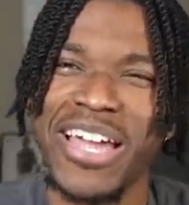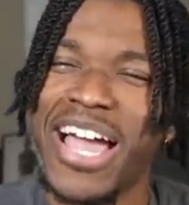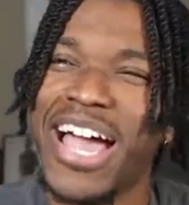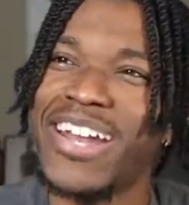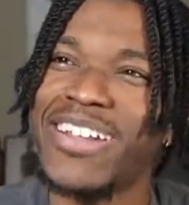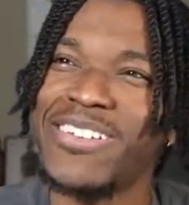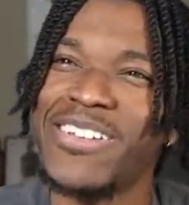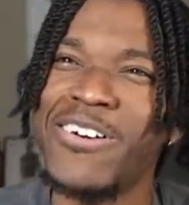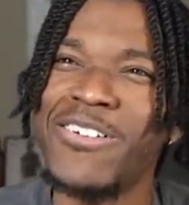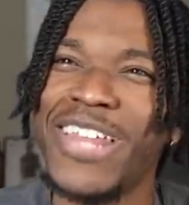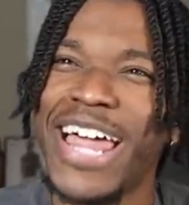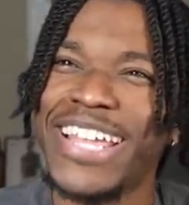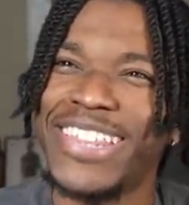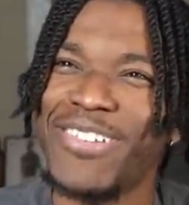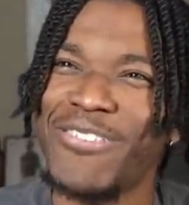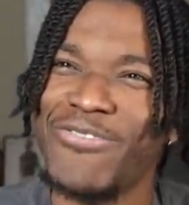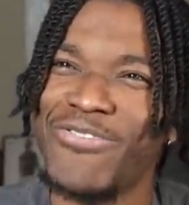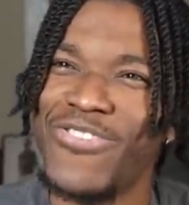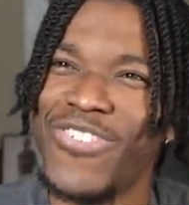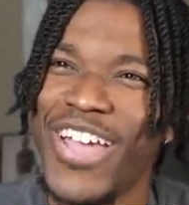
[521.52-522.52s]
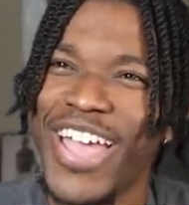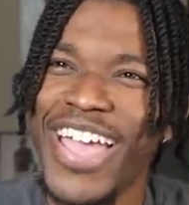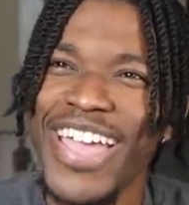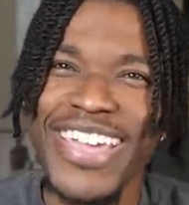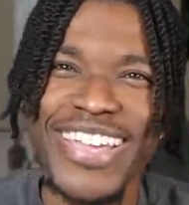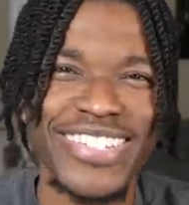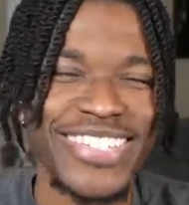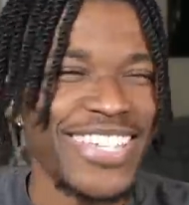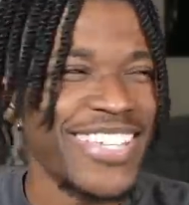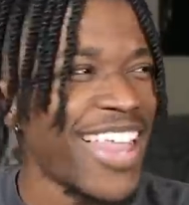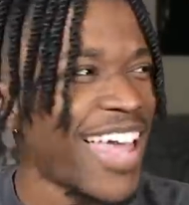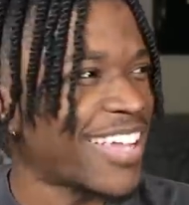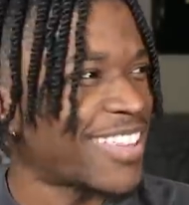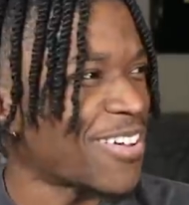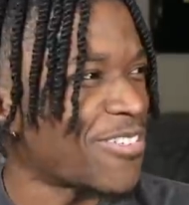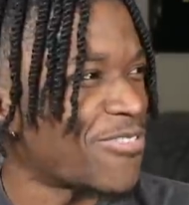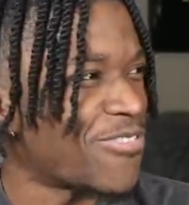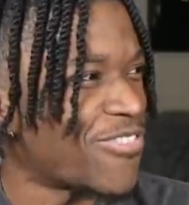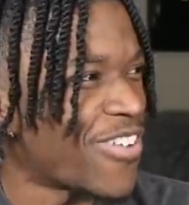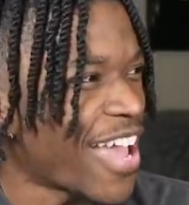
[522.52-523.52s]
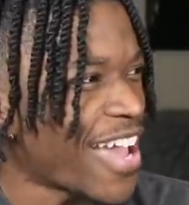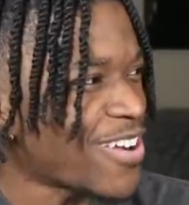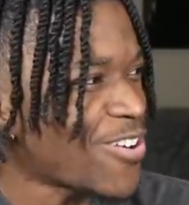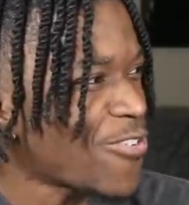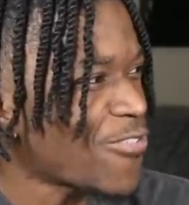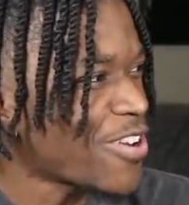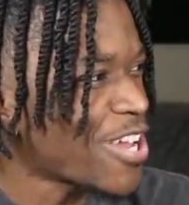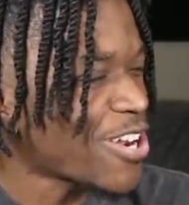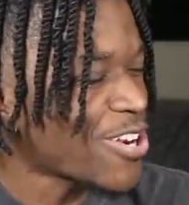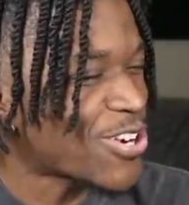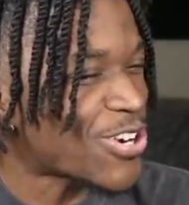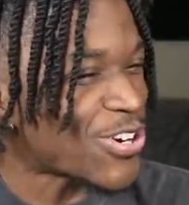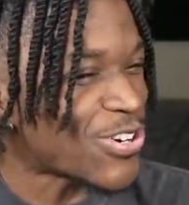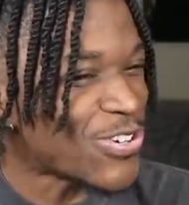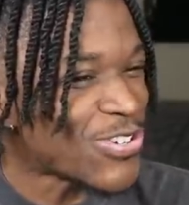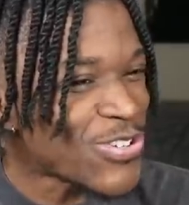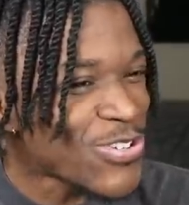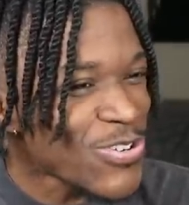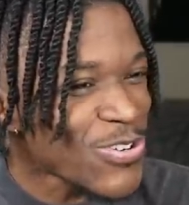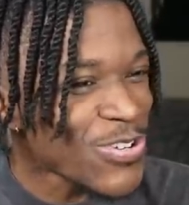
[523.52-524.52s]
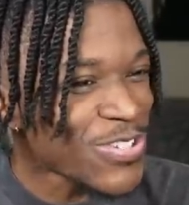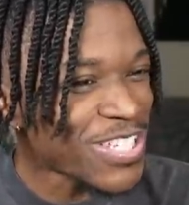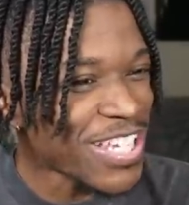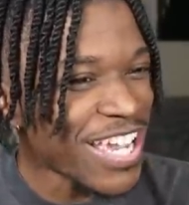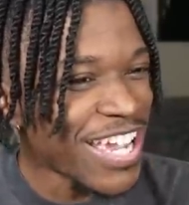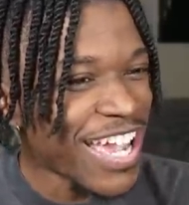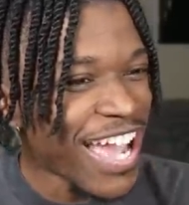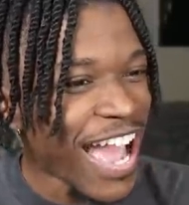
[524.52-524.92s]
I don't know, like the vet? Is he like the vet over there, Kuz?